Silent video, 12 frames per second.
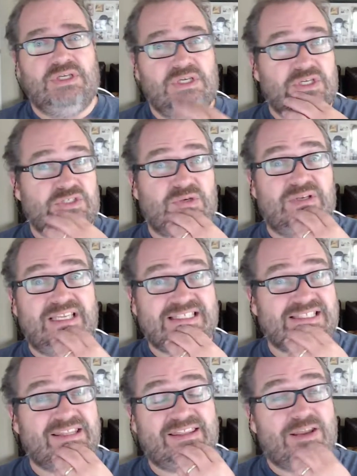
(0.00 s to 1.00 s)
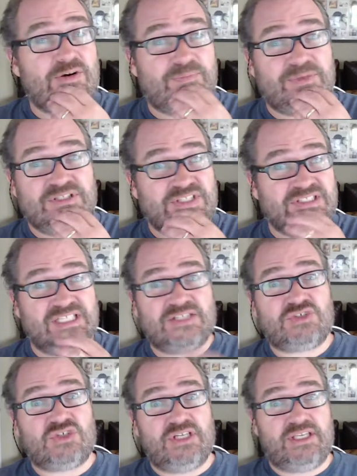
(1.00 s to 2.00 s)
So unless the therapist is
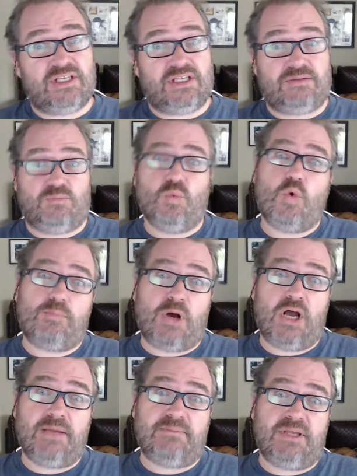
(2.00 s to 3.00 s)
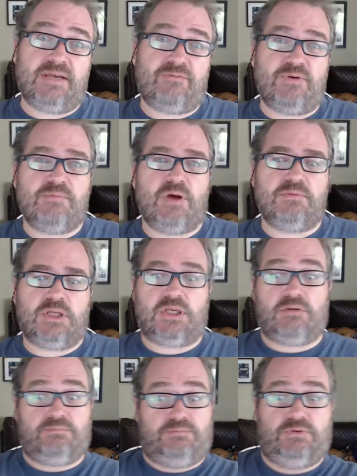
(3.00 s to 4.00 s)
literally going to walk behind me every moment and
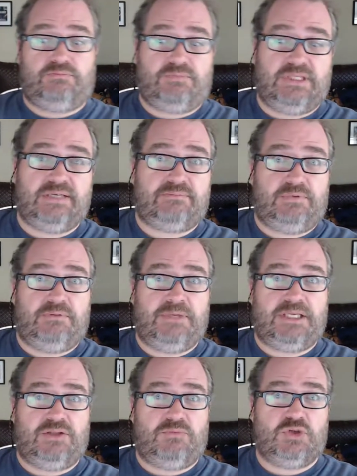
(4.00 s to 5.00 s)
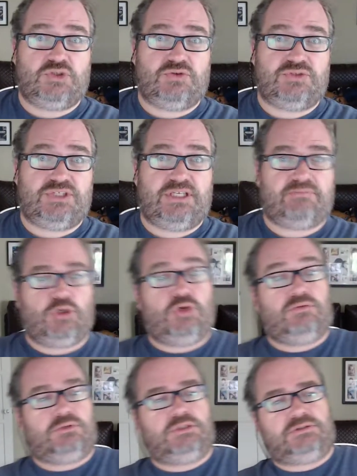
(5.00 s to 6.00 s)
go, that, you're making the wrong choice here.
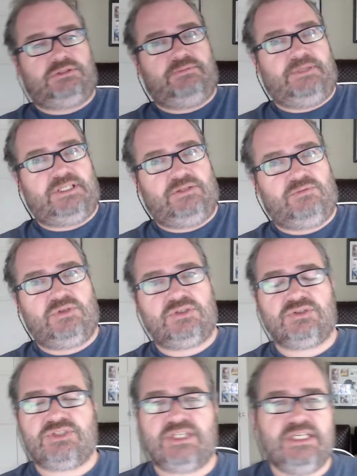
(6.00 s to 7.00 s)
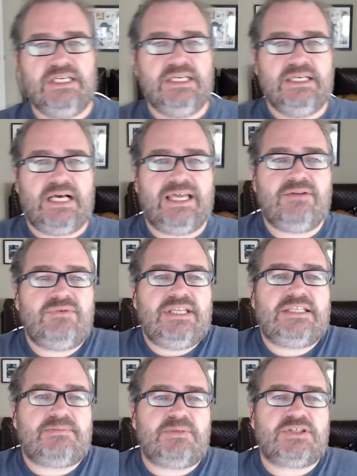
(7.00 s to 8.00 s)
No, look, you're making the wrong choice. I don't
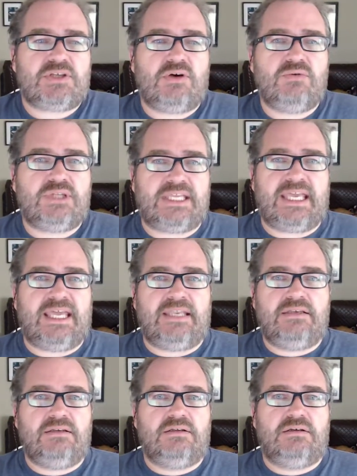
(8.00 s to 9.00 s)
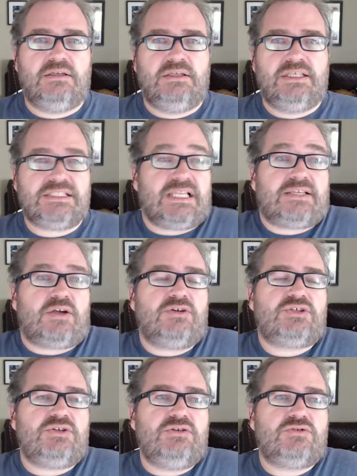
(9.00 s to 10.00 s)
need to be told again. It's like
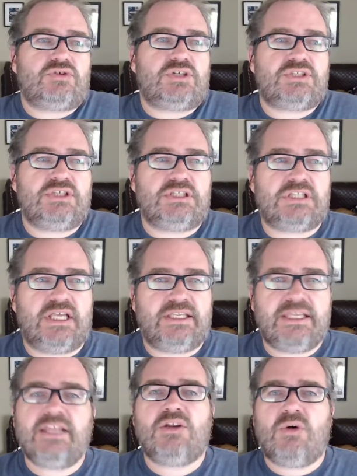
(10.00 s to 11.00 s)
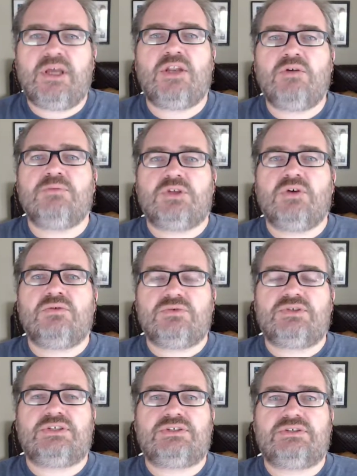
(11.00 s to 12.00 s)
going to a nutritionist. Like, yeah, no, I know
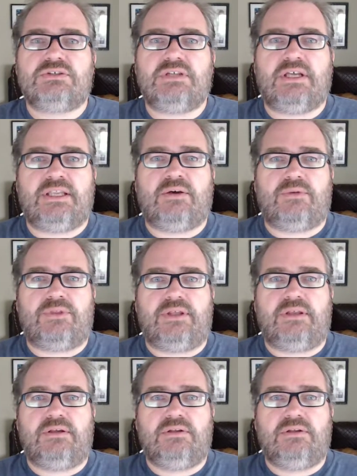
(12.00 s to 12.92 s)
McDonald's is unhealthy.